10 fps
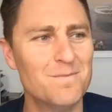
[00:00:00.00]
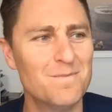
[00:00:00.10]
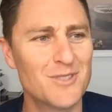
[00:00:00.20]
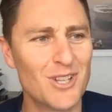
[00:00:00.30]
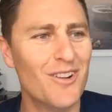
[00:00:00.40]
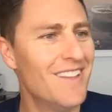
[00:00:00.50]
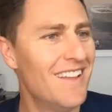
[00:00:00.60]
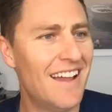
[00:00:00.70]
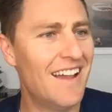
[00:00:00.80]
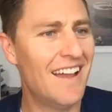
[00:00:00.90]
So
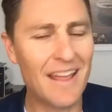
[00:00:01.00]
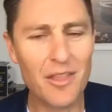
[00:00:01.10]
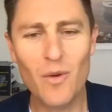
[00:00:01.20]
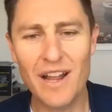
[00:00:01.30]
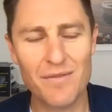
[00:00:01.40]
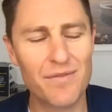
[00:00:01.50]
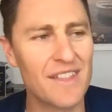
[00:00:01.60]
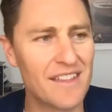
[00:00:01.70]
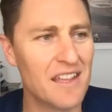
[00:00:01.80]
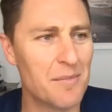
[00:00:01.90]
another way of
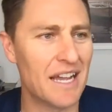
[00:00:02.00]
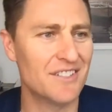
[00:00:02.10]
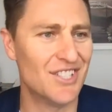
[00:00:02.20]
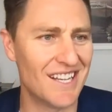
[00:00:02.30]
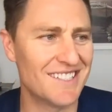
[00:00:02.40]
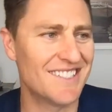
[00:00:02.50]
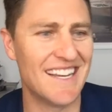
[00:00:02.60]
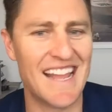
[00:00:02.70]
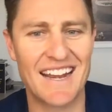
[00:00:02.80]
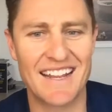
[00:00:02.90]
thinking about jealousy
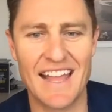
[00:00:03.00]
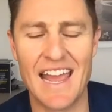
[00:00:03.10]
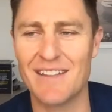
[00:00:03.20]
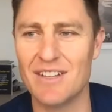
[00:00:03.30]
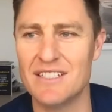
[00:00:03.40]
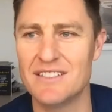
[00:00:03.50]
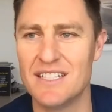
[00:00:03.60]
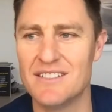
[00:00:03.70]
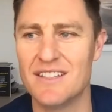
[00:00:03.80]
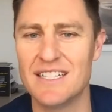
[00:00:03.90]
and how to get out of it
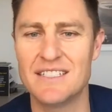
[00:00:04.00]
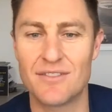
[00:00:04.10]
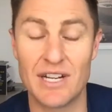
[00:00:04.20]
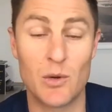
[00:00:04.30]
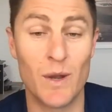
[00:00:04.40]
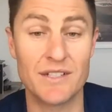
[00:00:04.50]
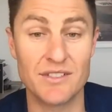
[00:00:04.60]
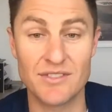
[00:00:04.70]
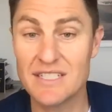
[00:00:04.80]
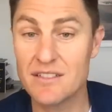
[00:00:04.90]
is these three
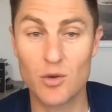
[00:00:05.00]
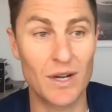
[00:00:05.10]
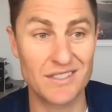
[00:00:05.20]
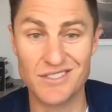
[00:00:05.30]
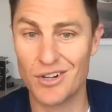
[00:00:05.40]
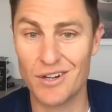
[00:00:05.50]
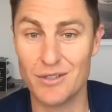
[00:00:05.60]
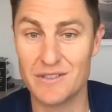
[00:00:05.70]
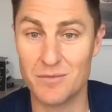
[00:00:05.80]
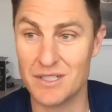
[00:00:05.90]
questions. These are the questions that I
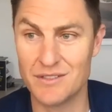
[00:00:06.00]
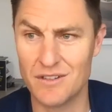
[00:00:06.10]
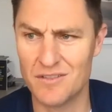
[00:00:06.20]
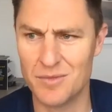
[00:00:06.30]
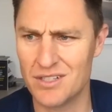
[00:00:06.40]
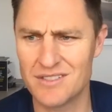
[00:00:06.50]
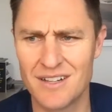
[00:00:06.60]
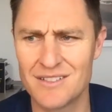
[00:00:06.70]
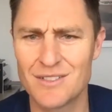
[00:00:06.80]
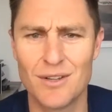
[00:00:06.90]
use for myself, because
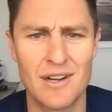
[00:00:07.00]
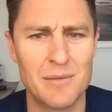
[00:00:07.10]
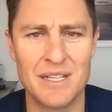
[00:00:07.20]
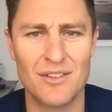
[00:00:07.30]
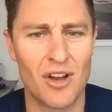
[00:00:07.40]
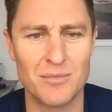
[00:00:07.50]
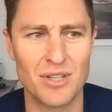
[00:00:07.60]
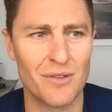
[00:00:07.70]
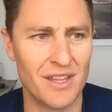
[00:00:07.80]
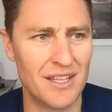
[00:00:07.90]
there have certainly been times
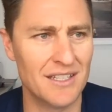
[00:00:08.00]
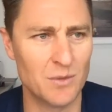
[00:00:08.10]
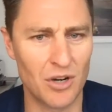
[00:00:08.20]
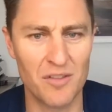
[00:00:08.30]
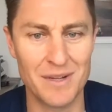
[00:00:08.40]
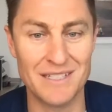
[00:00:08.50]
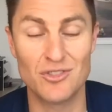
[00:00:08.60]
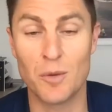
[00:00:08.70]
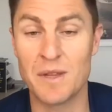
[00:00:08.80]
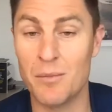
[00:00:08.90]
over the years where I've been
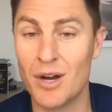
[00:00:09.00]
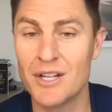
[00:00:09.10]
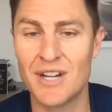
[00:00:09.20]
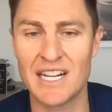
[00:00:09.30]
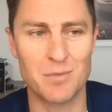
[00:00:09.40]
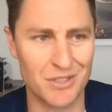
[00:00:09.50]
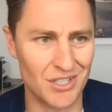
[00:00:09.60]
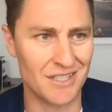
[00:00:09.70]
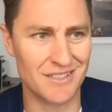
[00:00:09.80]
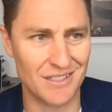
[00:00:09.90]
stopped in my tracks by
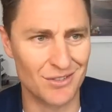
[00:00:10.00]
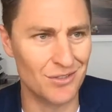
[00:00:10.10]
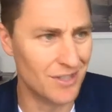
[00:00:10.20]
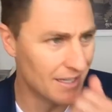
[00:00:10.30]
jealousy too.